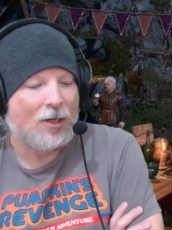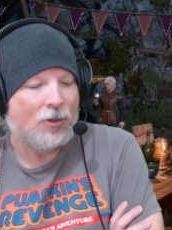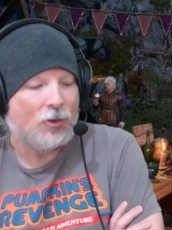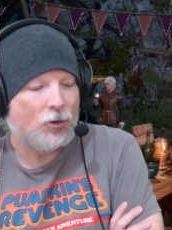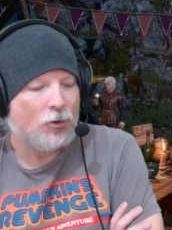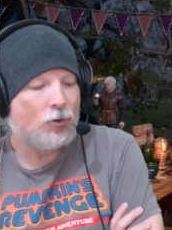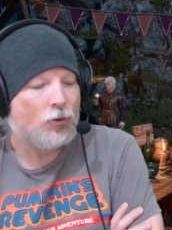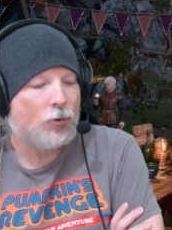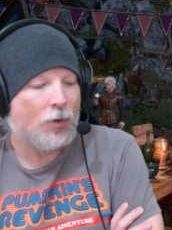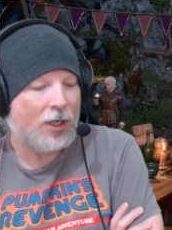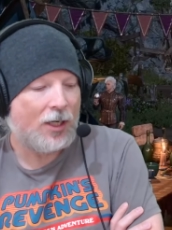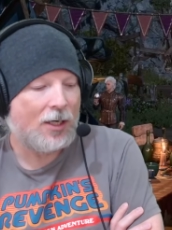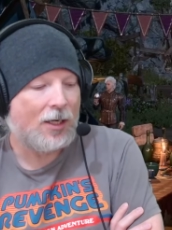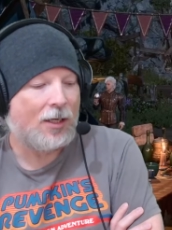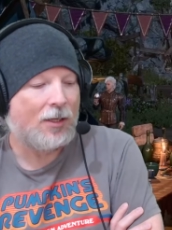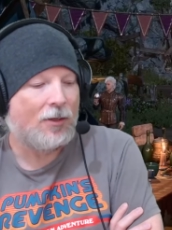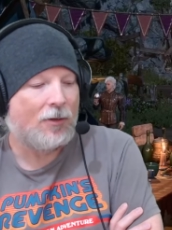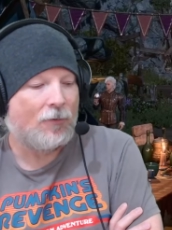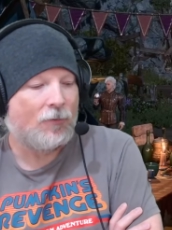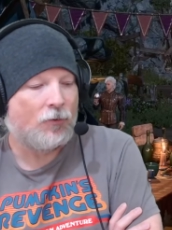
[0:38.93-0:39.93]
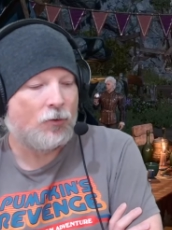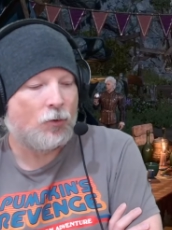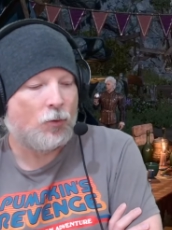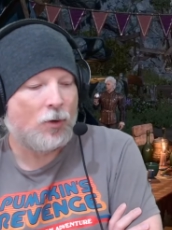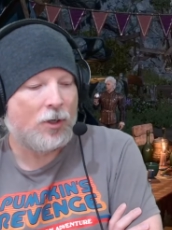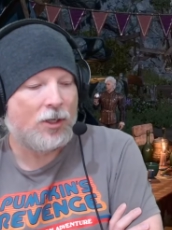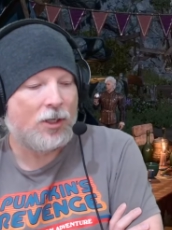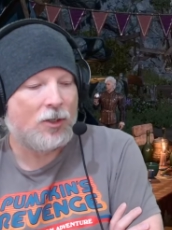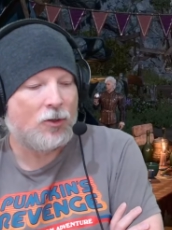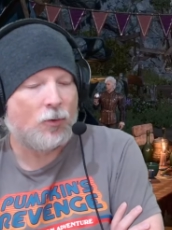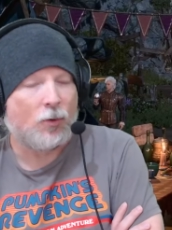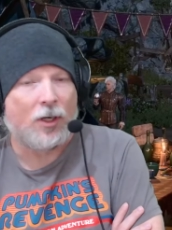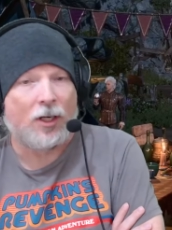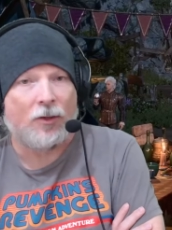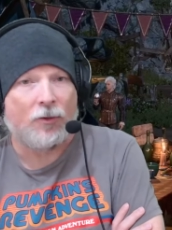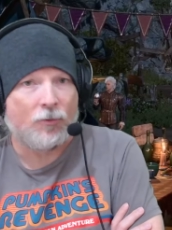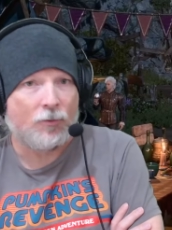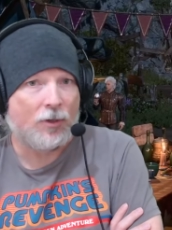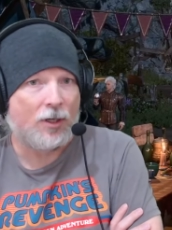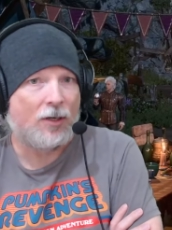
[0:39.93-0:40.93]
June twenty-ninth of twenty
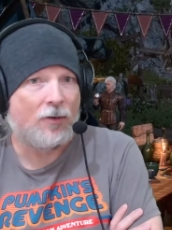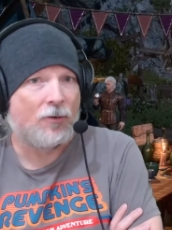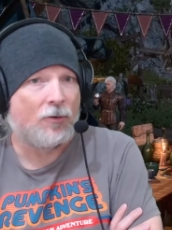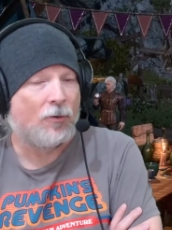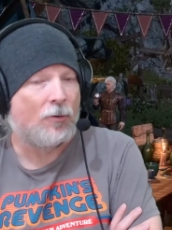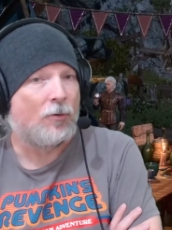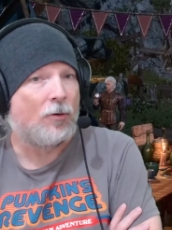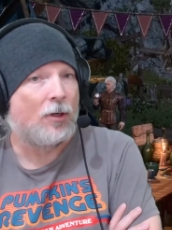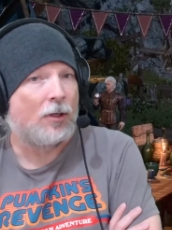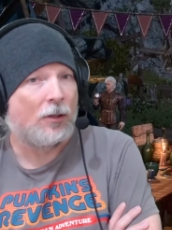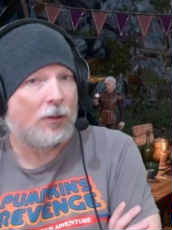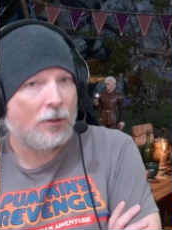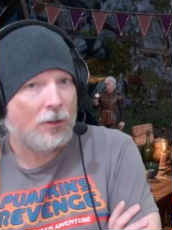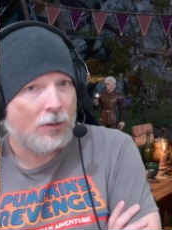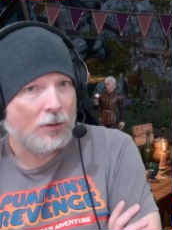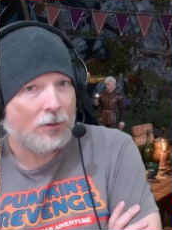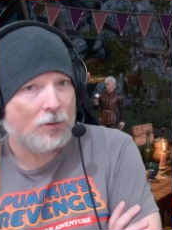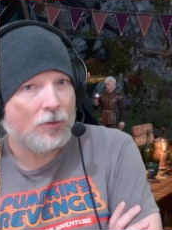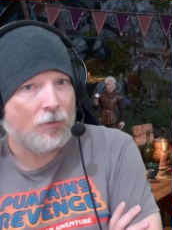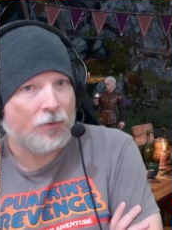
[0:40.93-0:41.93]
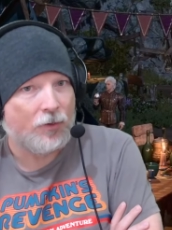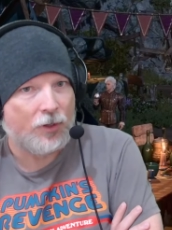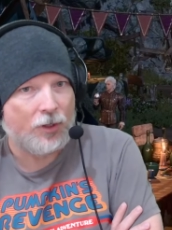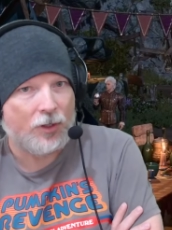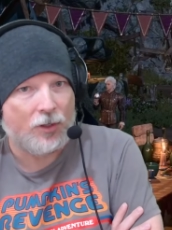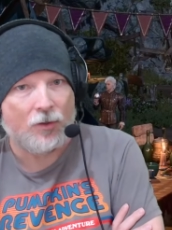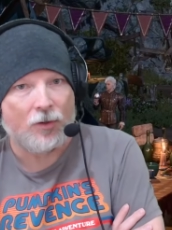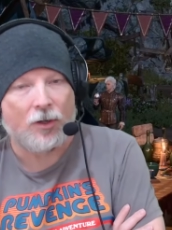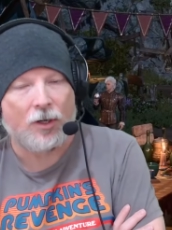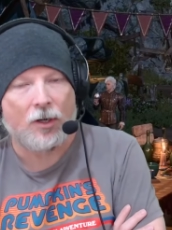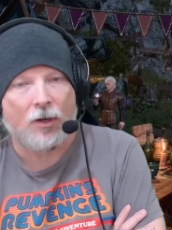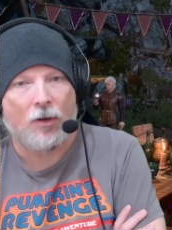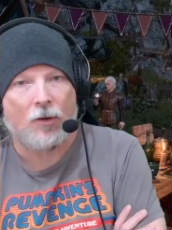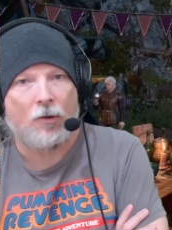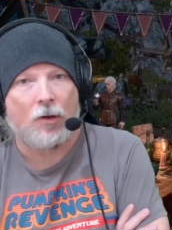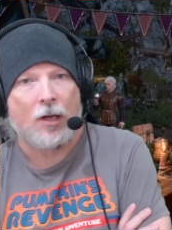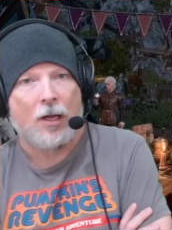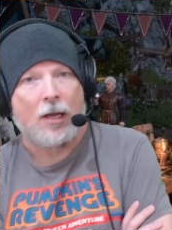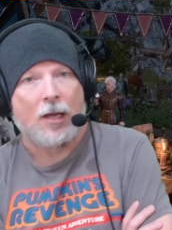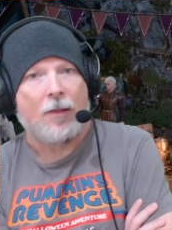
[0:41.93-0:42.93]
twenty-three, so a little over a year
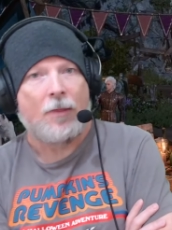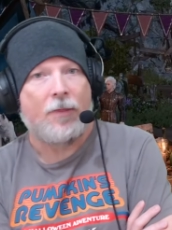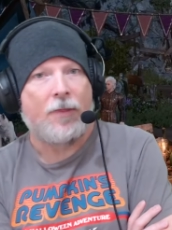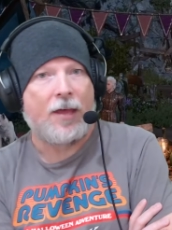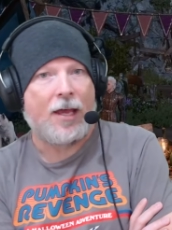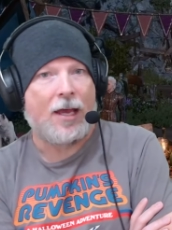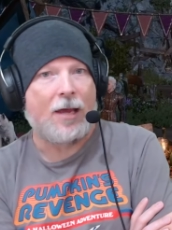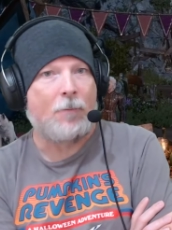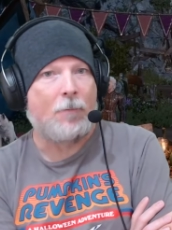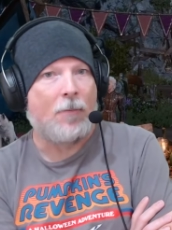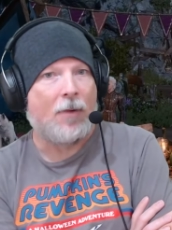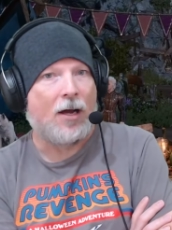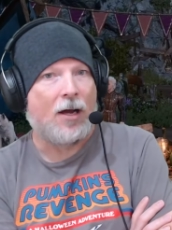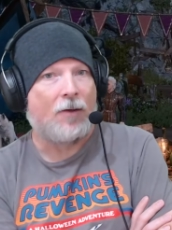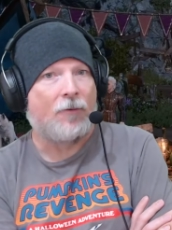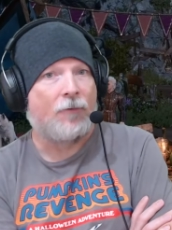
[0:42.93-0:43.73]
ago, that my